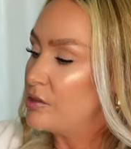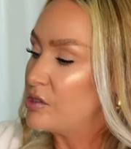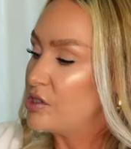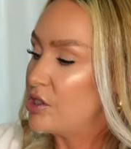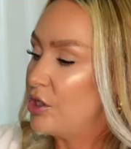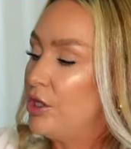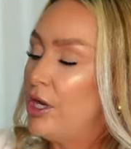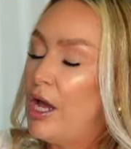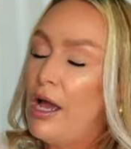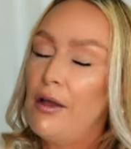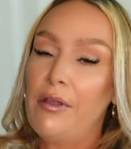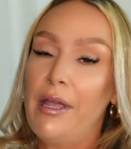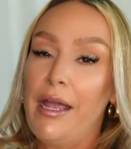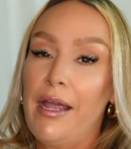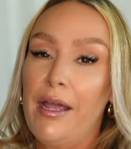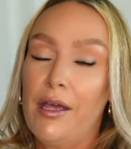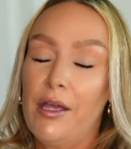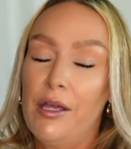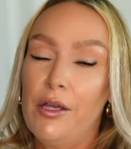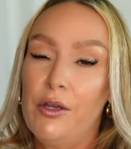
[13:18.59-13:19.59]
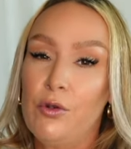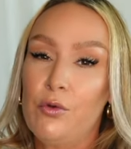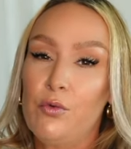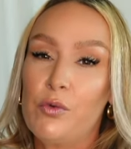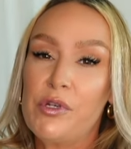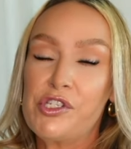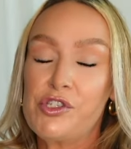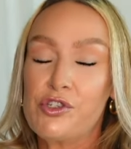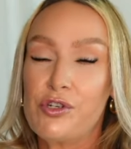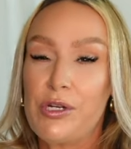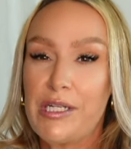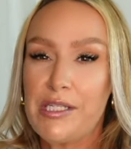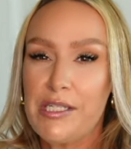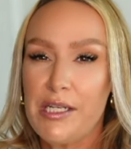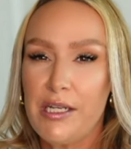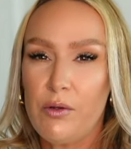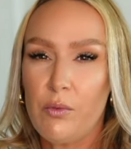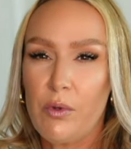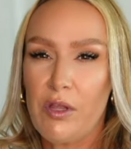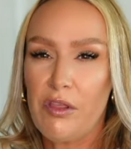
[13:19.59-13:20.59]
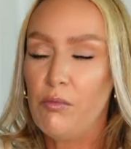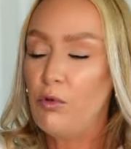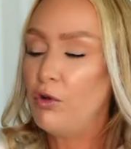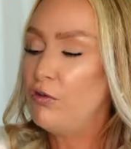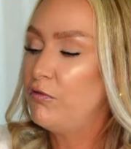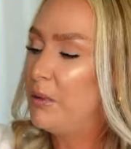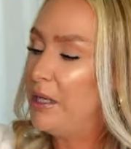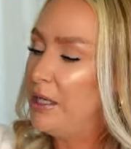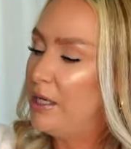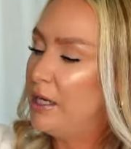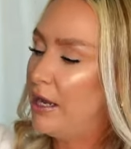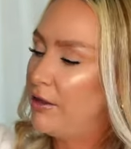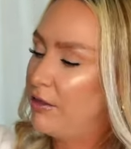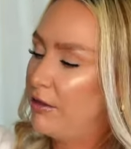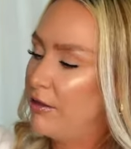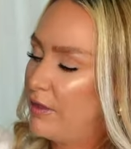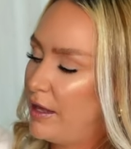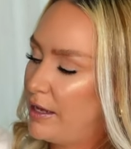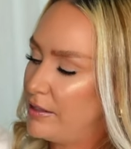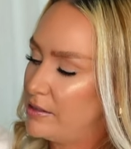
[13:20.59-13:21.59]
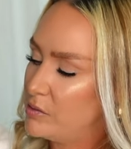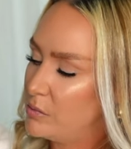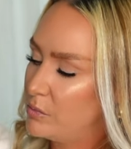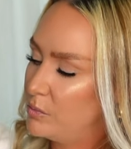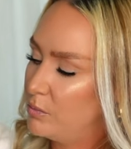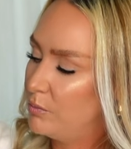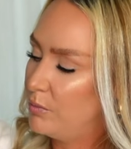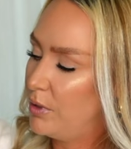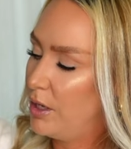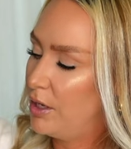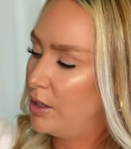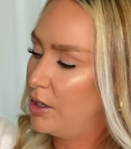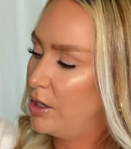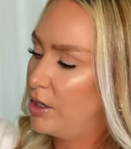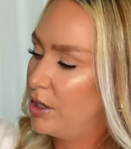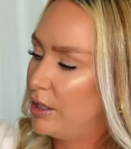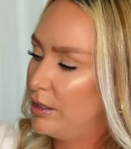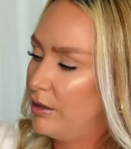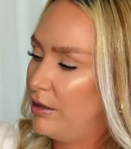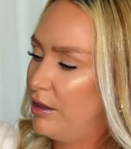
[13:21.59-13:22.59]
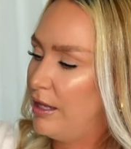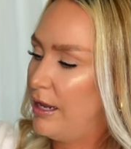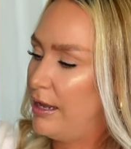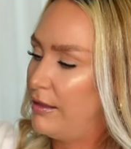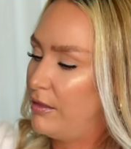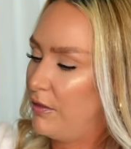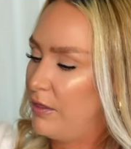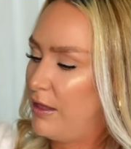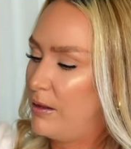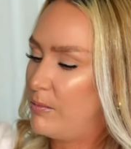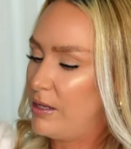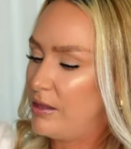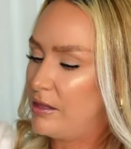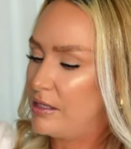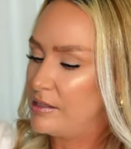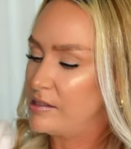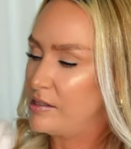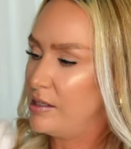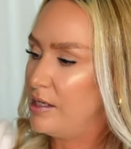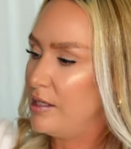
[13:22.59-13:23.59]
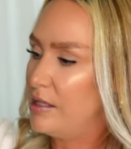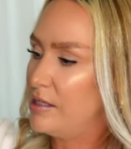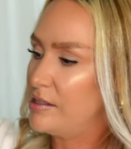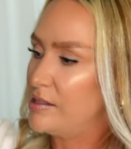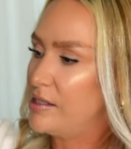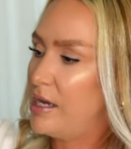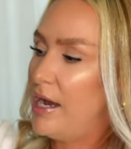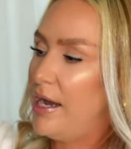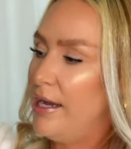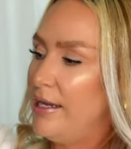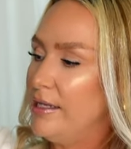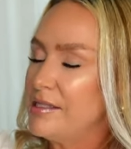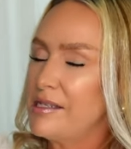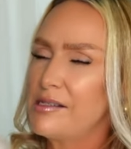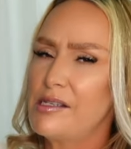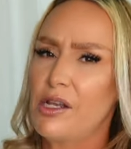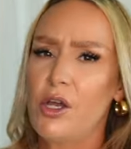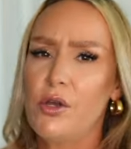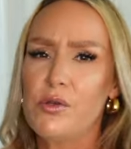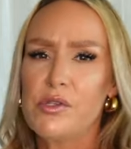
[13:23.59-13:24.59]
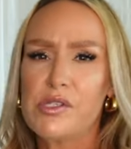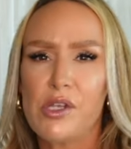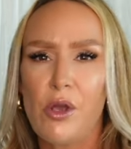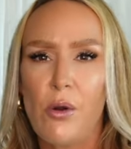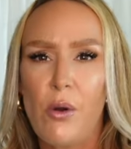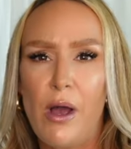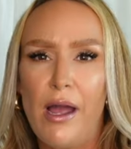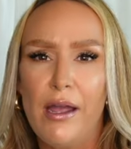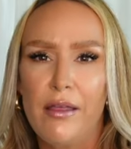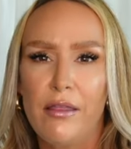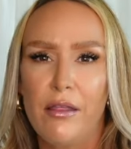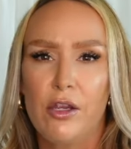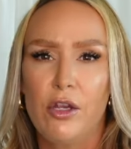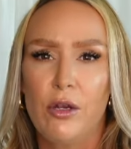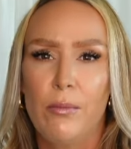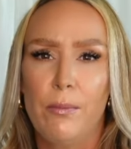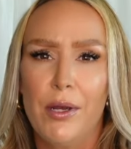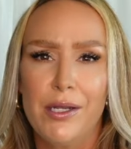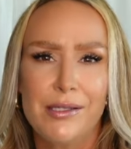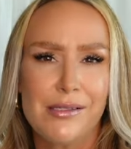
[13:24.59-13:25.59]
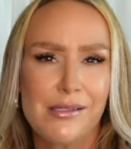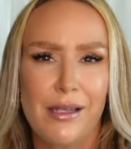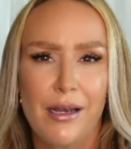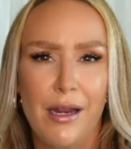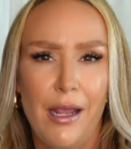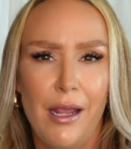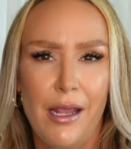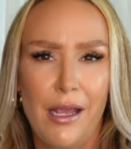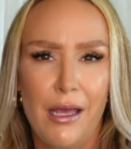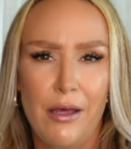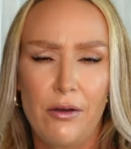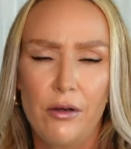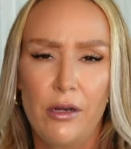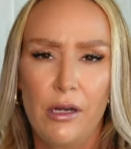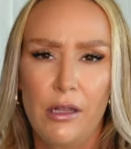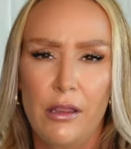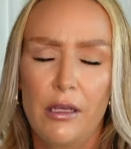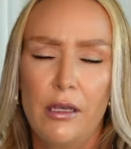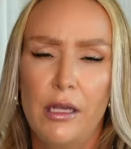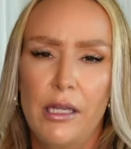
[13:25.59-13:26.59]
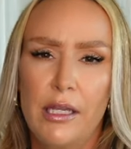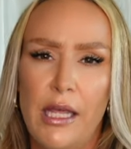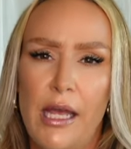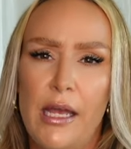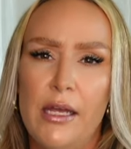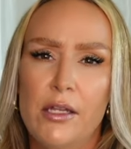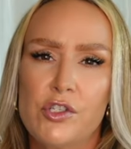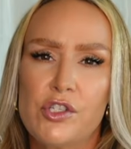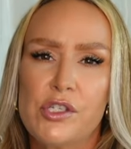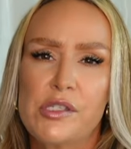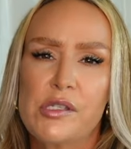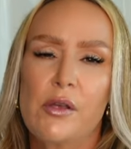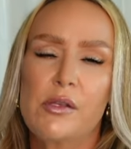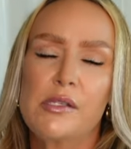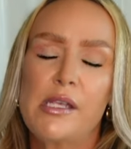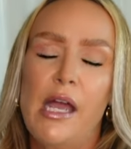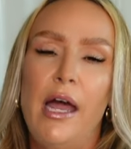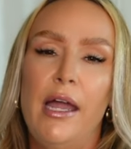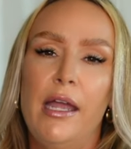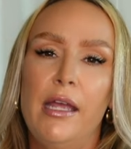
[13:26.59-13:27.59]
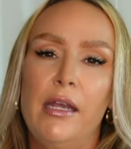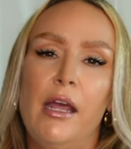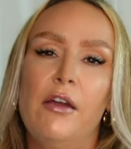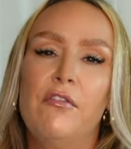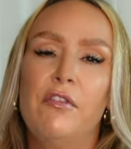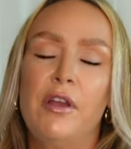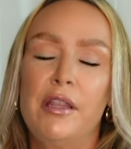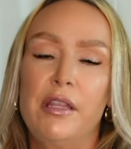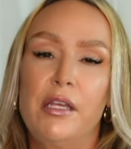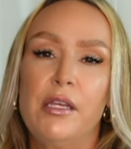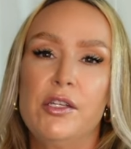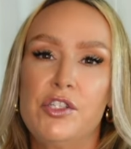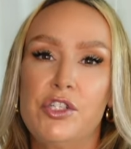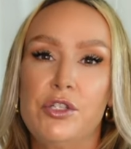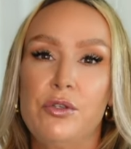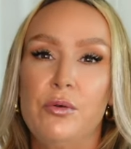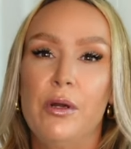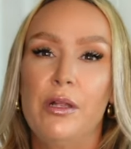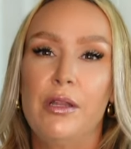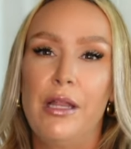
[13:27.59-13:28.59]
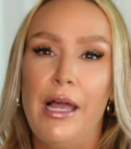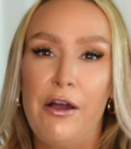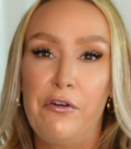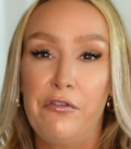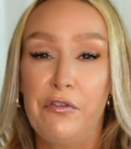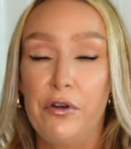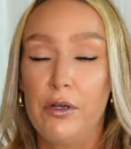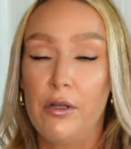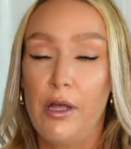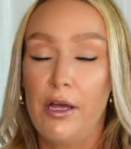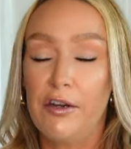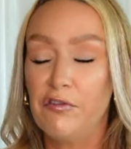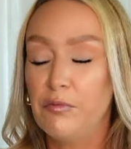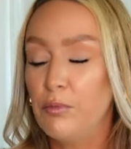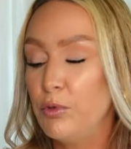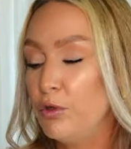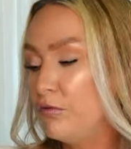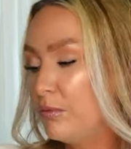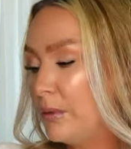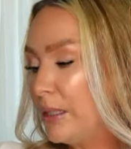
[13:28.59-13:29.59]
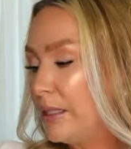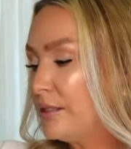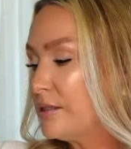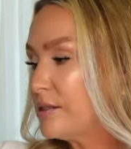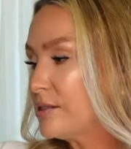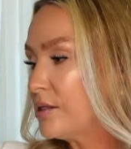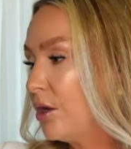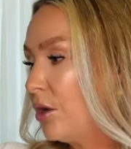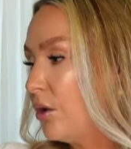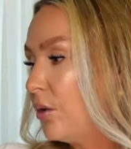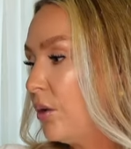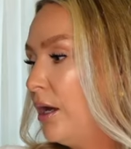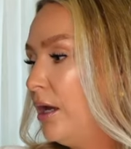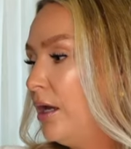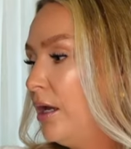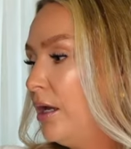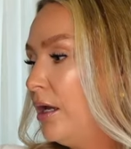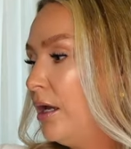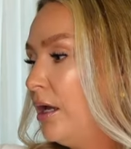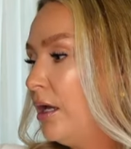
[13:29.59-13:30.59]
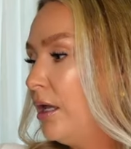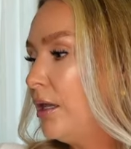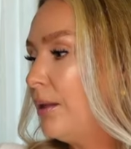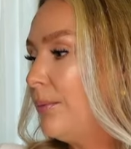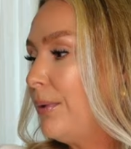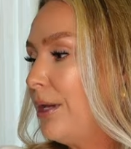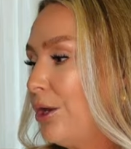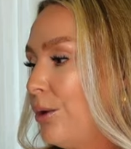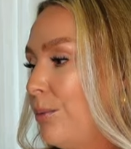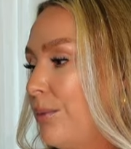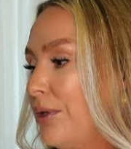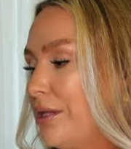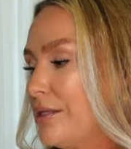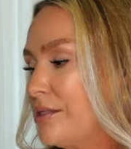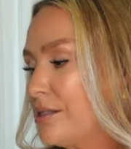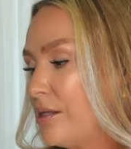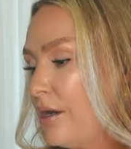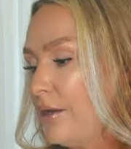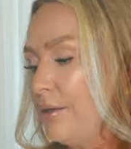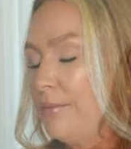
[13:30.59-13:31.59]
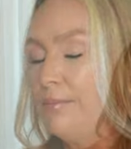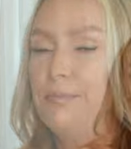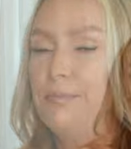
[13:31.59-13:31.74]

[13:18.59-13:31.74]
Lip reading: So you're not like restricted with movement. I think that's a good thing that they made the slit this high. It doesn't go so high that your butt's gonna hang out or anything like that. It just goes high enough, I think, to allow for a lot of movement. So let me go put this on.